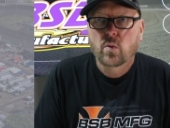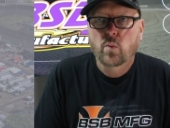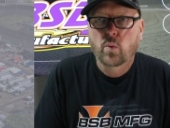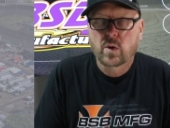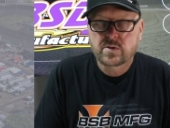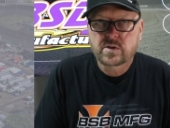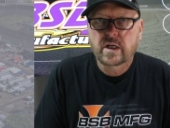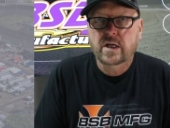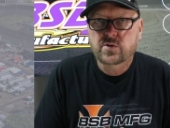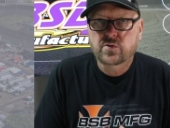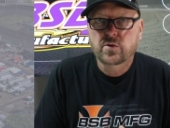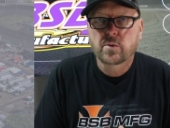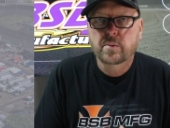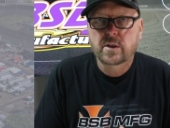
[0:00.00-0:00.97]
what
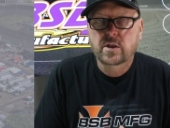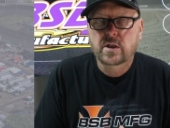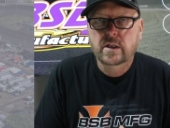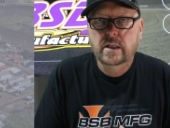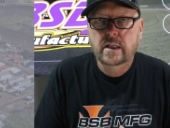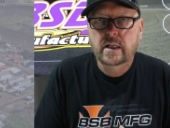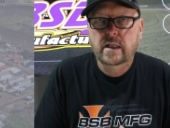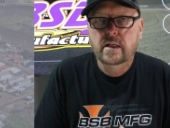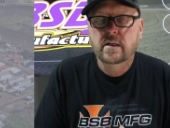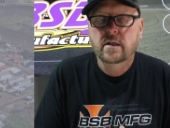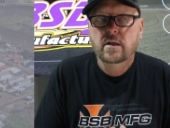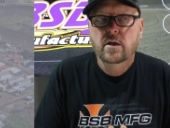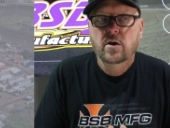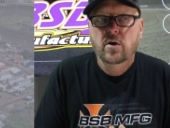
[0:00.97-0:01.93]
size drill bit you
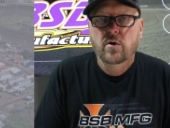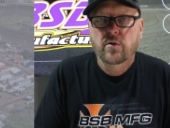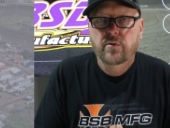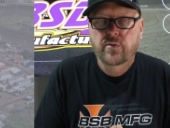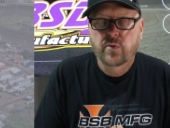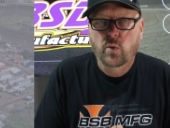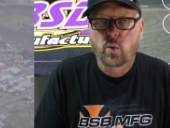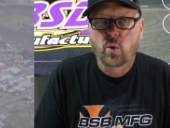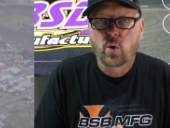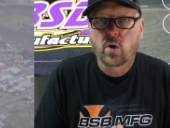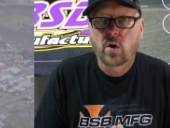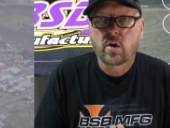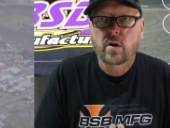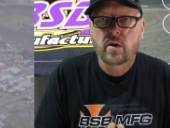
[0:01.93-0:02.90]
need
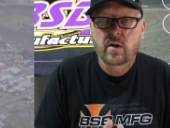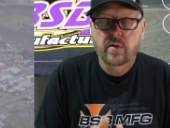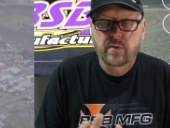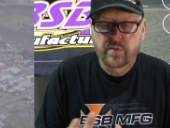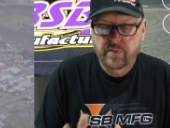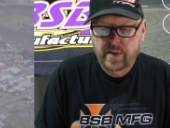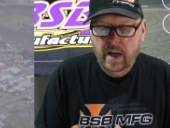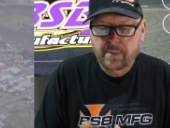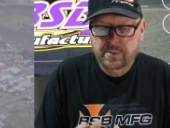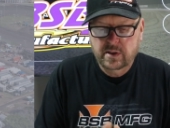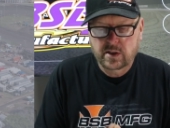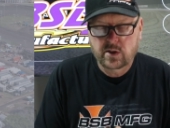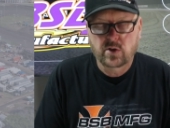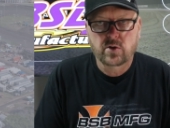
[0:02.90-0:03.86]
for that
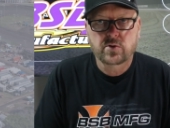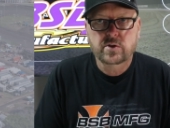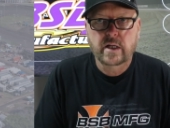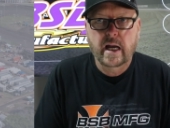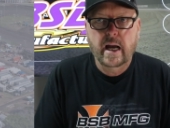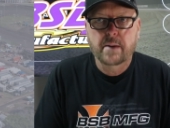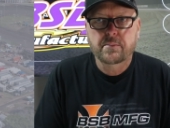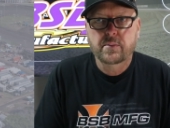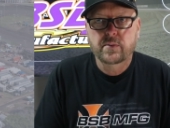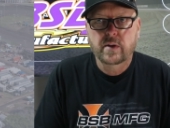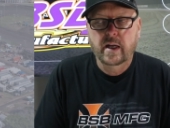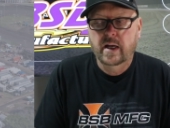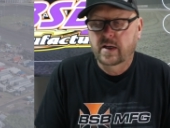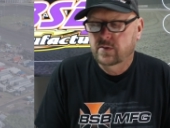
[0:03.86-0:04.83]
particular tap.
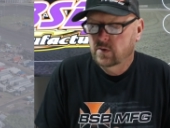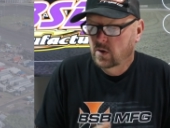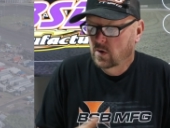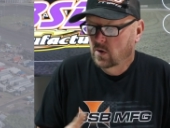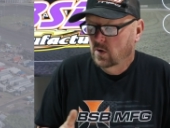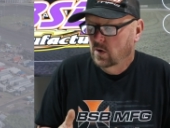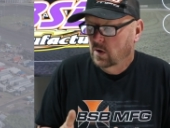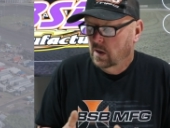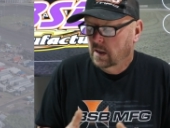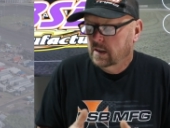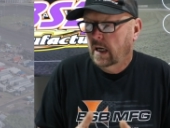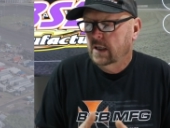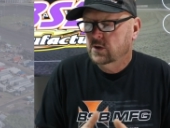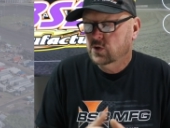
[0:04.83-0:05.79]
And a
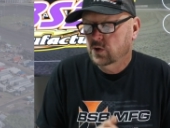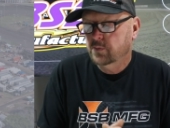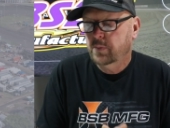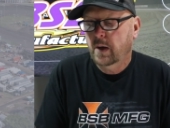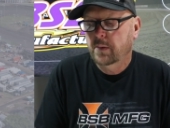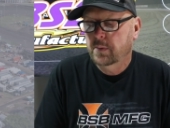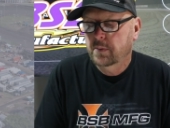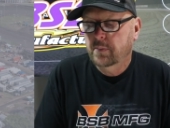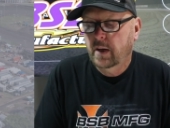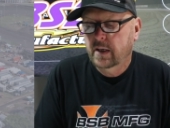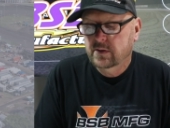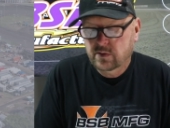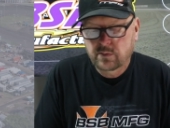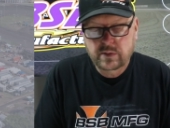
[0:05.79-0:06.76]
guy should probably
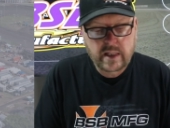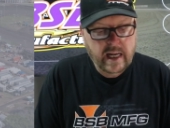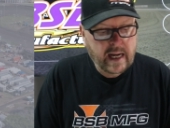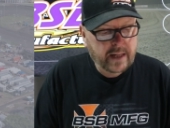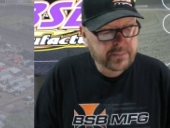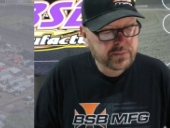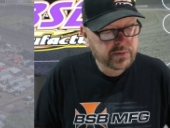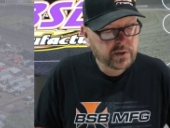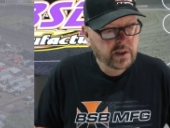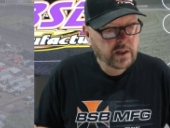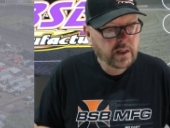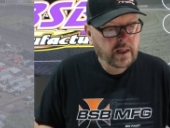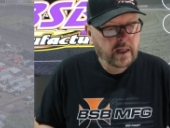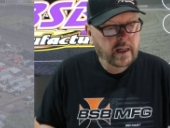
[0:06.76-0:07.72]
buy some taps
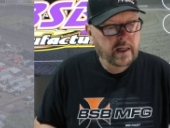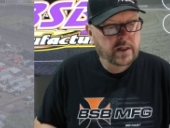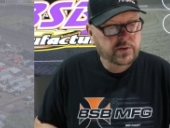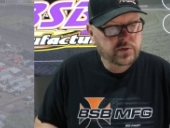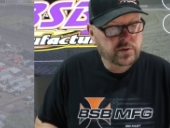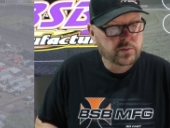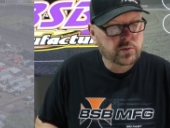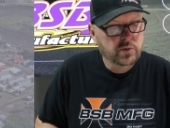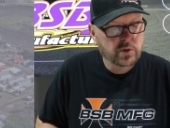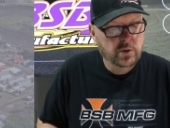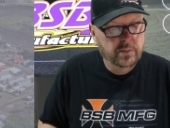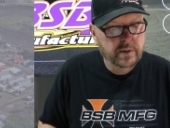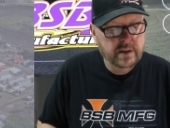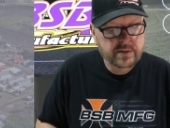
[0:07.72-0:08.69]
and some
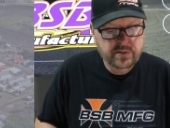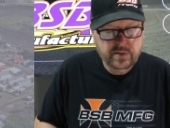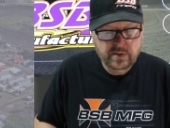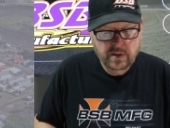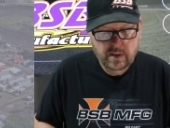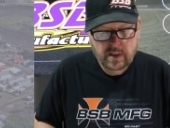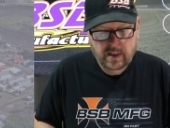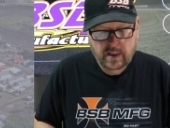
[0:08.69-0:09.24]
drill bits